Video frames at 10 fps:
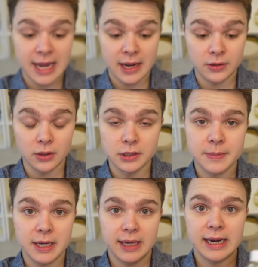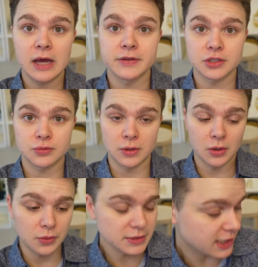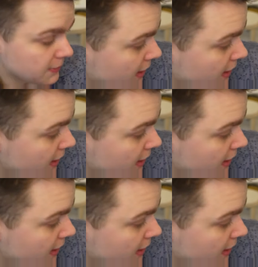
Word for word: candle, depending on how this throws in